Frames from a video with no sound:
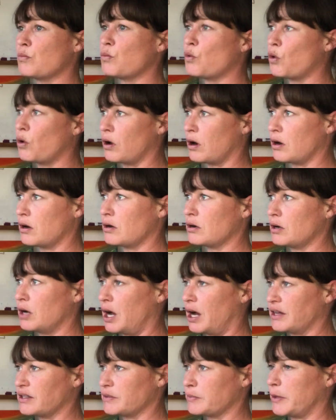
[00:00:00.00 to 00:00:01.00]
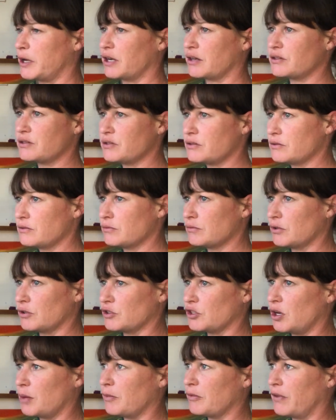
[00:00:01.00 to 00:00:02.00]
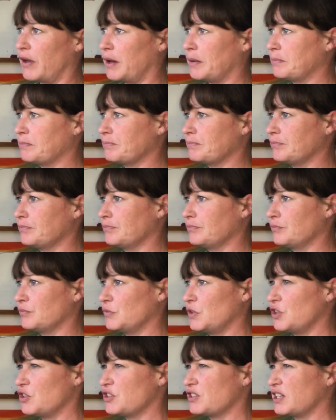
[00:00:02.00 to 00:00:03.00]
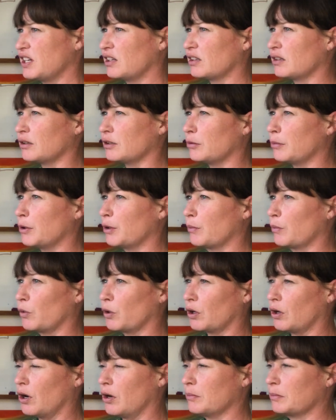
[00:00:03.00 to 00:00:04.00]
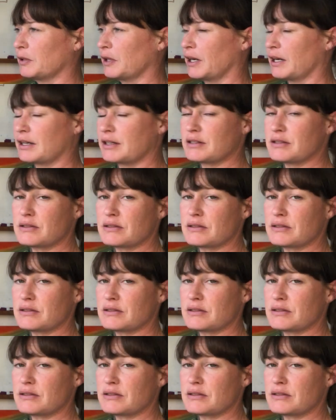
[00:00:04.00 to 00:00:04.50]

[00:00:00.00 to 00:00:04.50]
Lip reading: more aspects on top of that. They just get a little bit more complex.